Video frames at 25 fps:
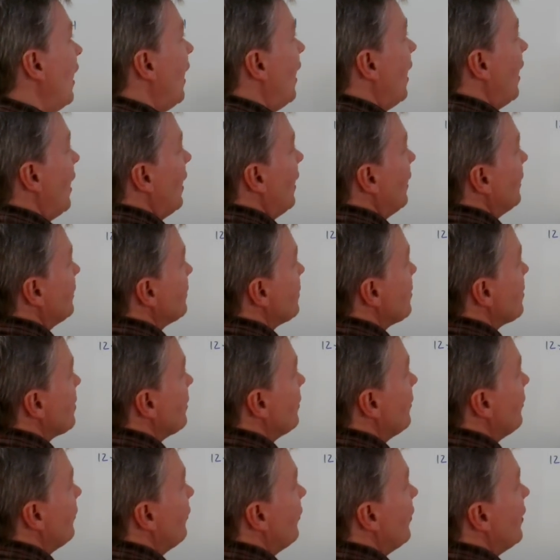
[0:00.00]
and
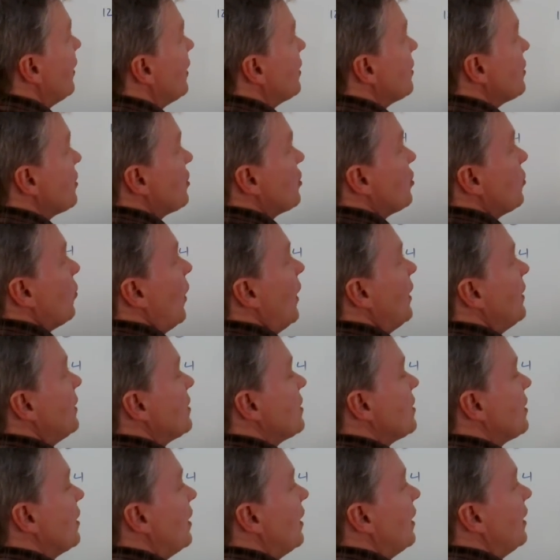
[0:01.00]
this
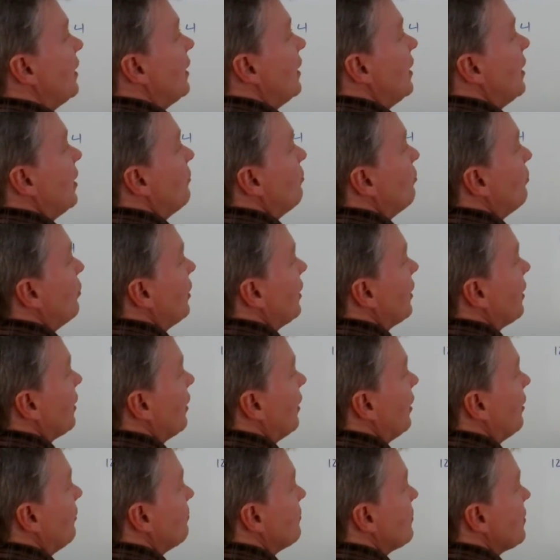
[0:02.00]
twenty
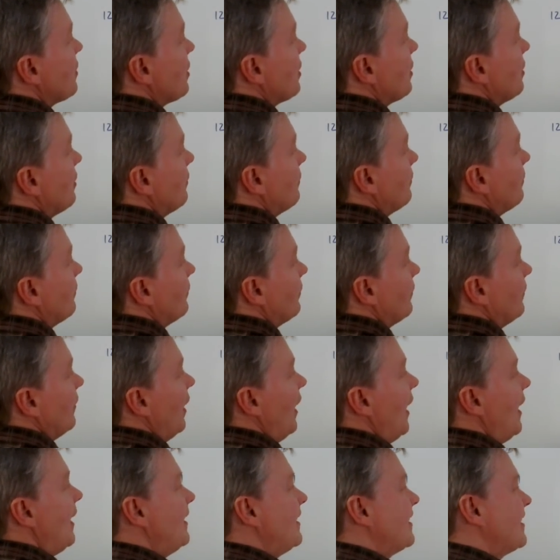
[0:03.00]
becomes
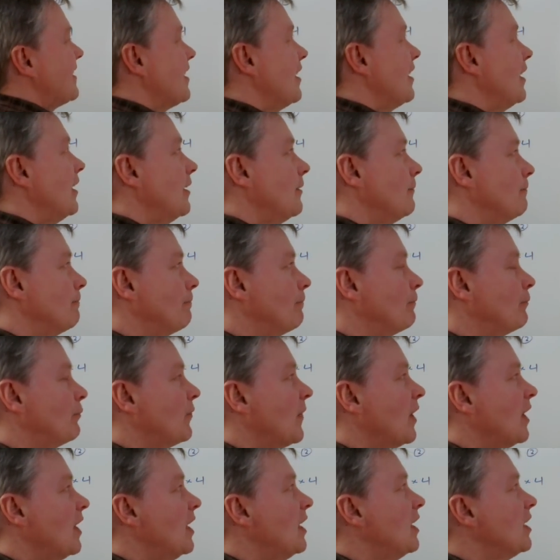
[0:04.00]
eighty.
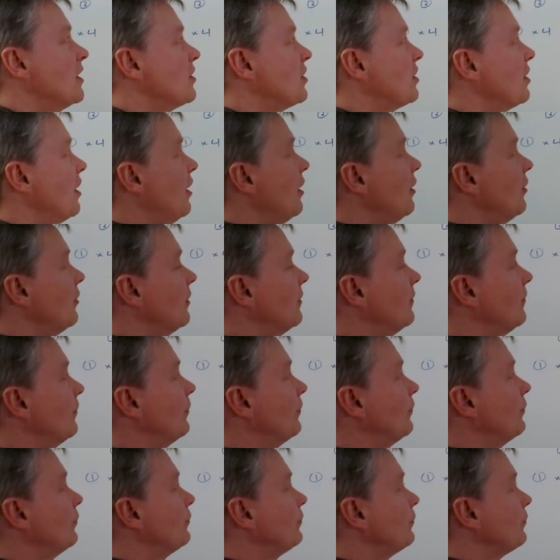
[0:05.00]
So
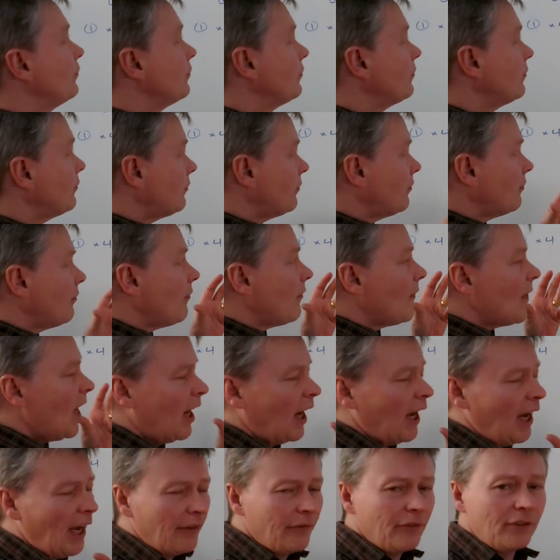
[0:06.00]

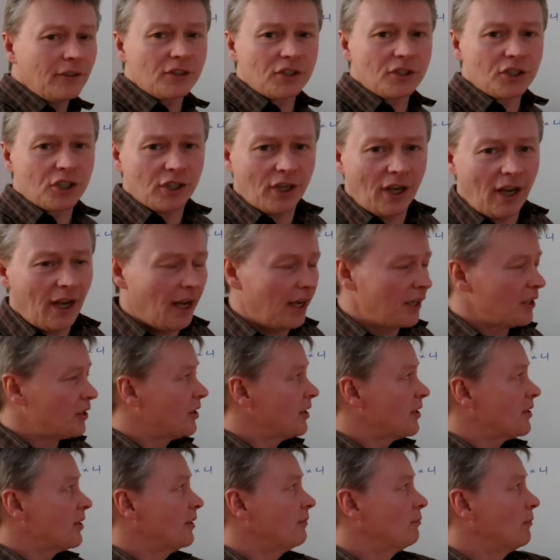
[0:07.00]
I haven't changed,
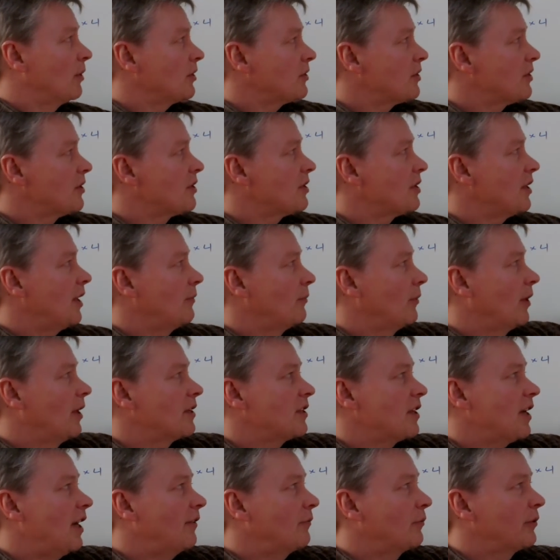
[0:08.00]
just in much the same way
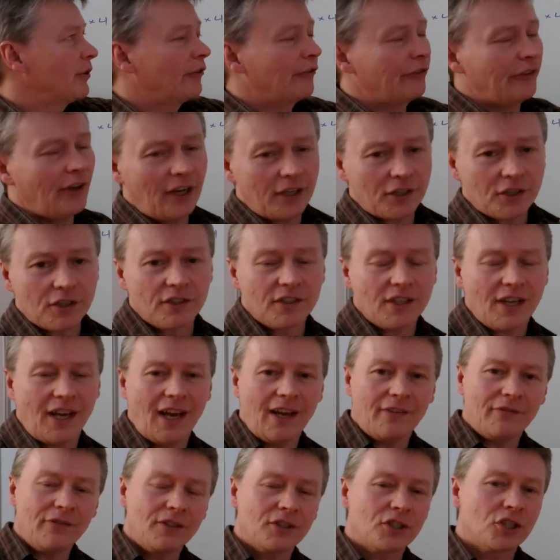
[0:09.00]
as I have with the fractions, I
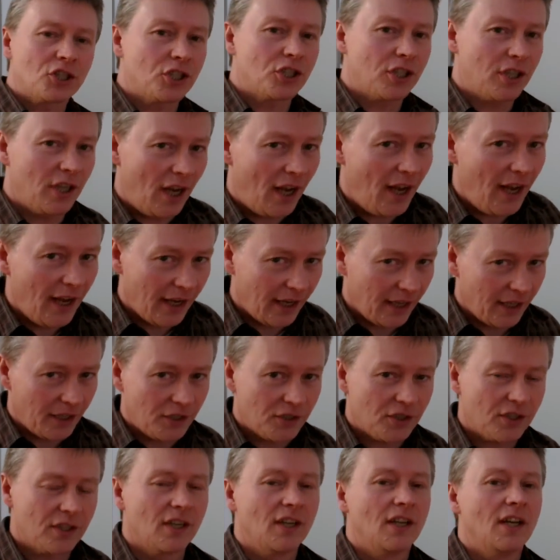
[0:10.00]
haven't
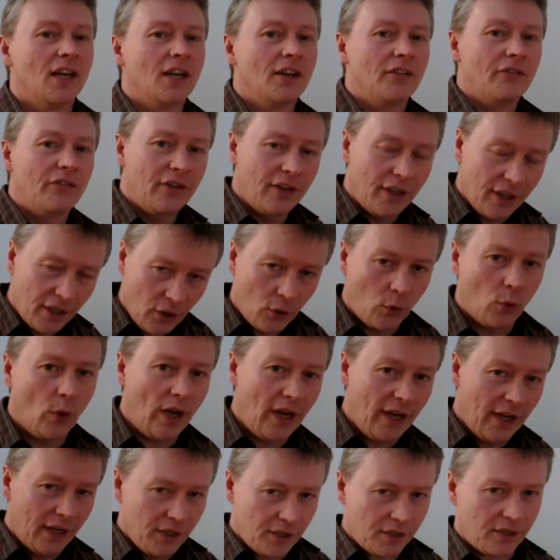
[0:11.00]
changed the
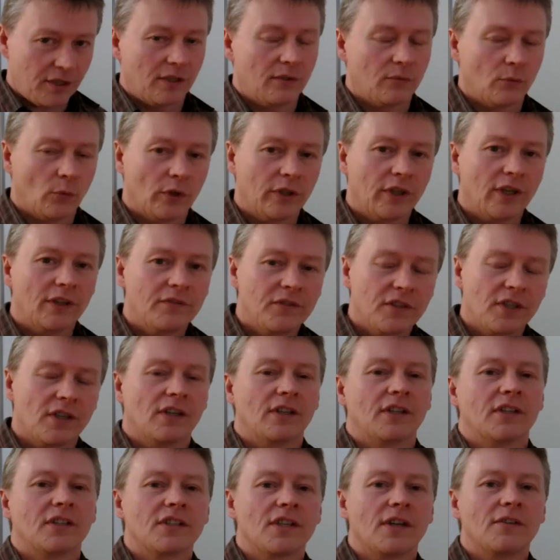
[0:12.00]
equation. What I've
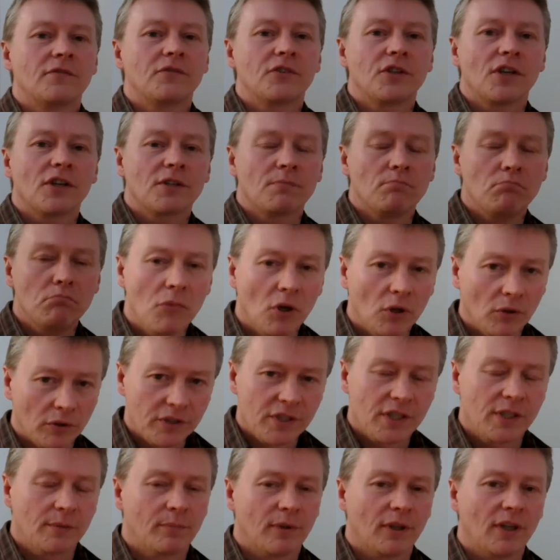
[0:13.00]
done is I've just
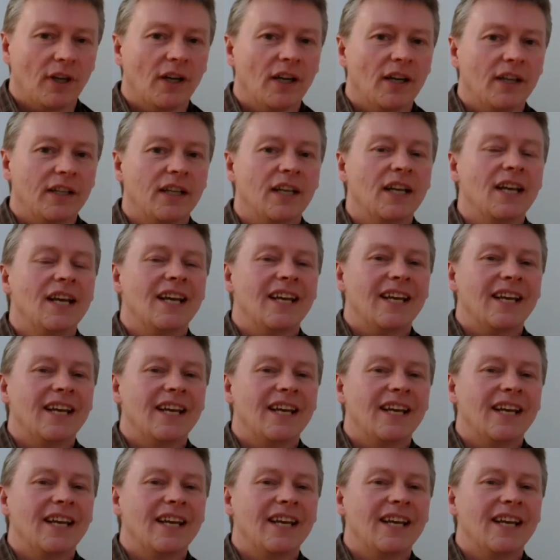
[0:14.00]
multiplied